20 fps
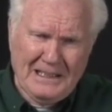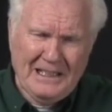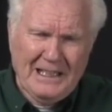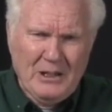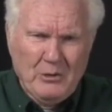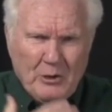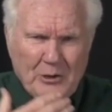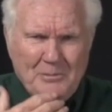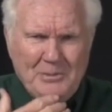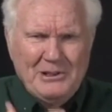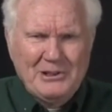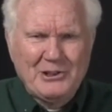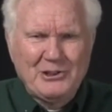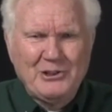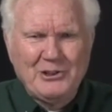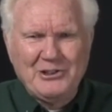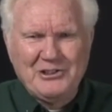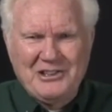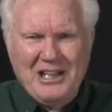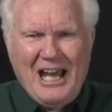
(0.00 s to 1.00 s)
it would be a
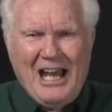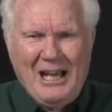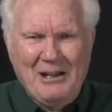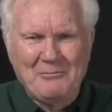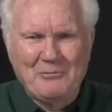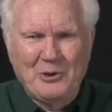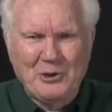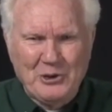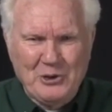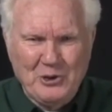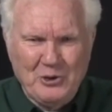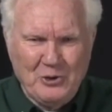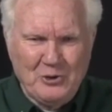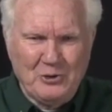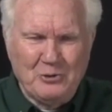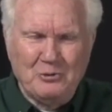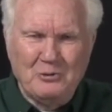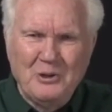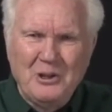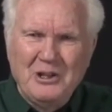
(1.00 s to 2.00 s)
good time for
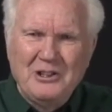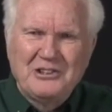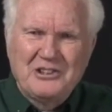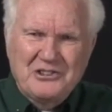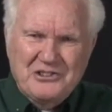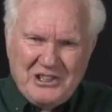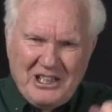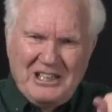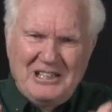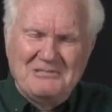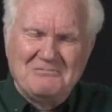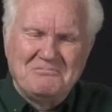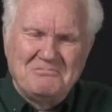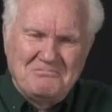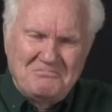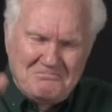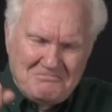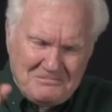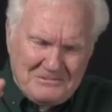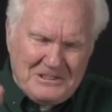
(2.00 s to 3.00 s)
you to say,
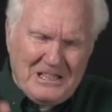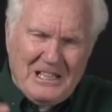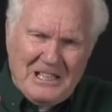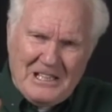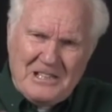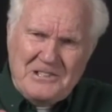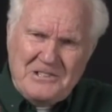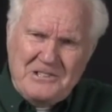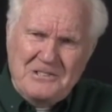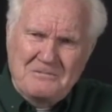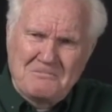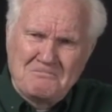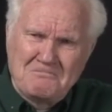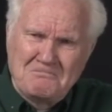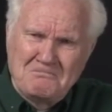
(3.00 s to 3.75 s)
Yes,